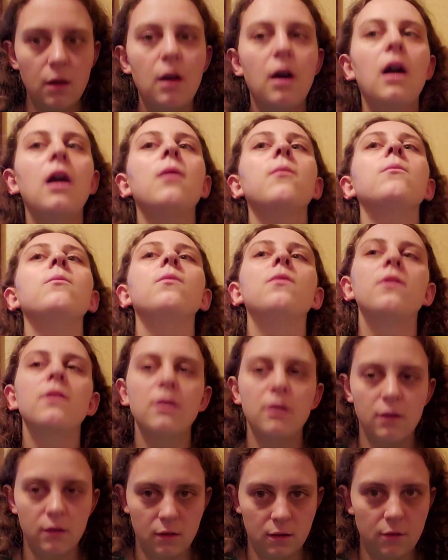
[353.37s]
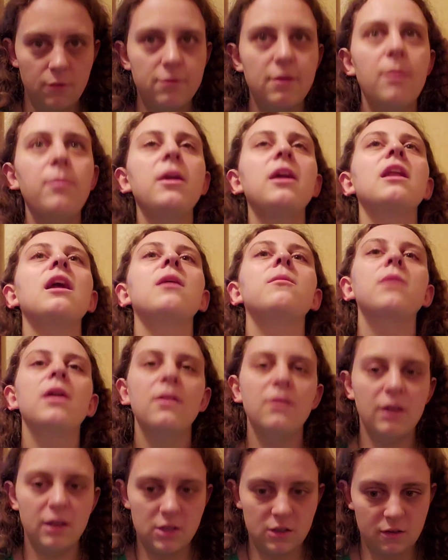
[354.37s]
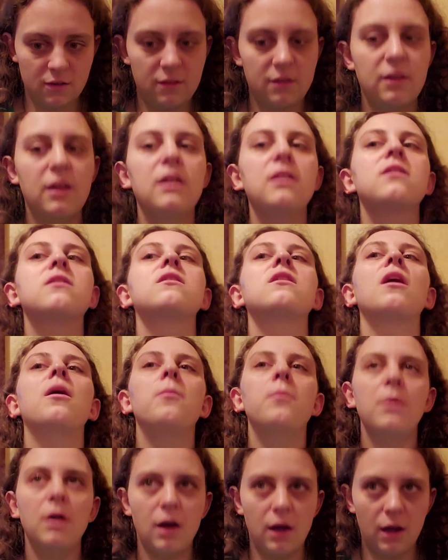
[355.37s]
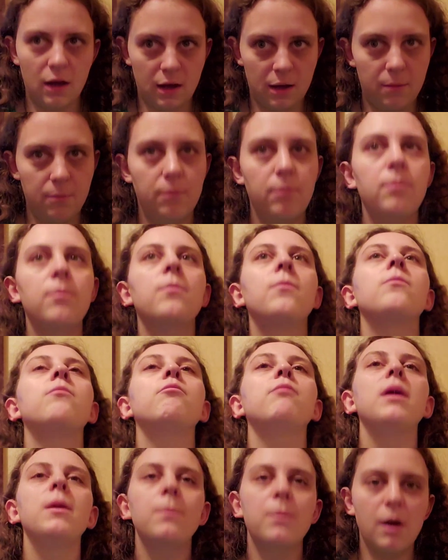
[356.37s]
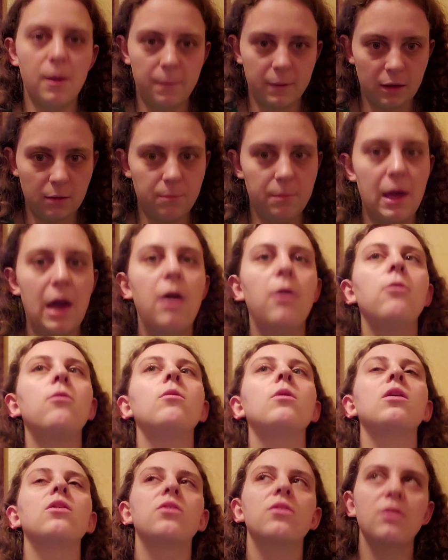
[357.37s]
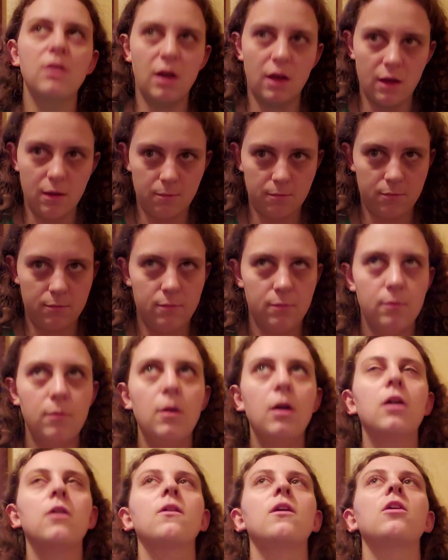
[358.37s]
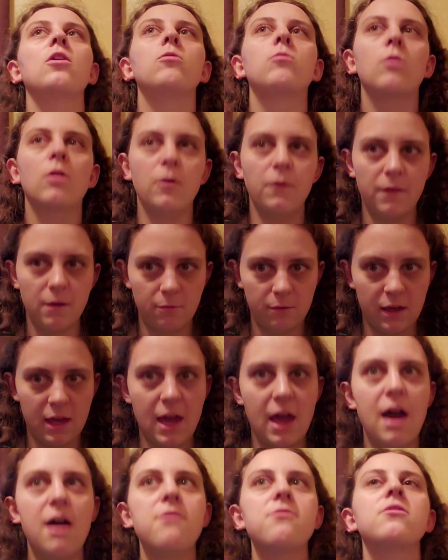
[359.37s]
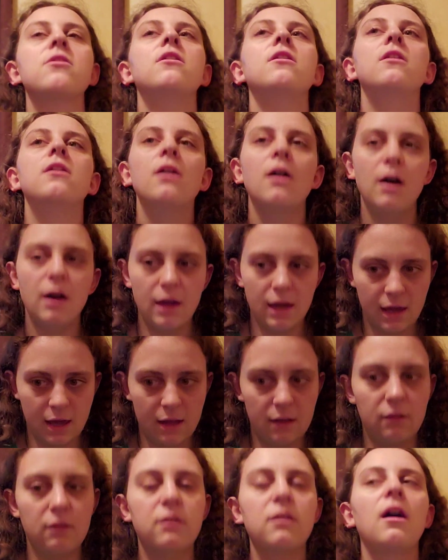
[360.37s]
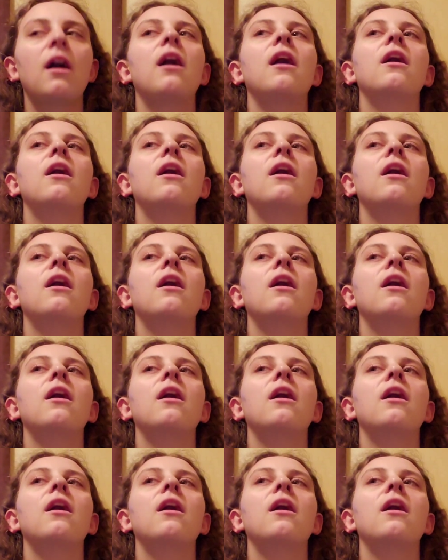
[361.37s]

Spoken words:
Femi and I mainly just did some, bebopping about with, our little world that we have, and,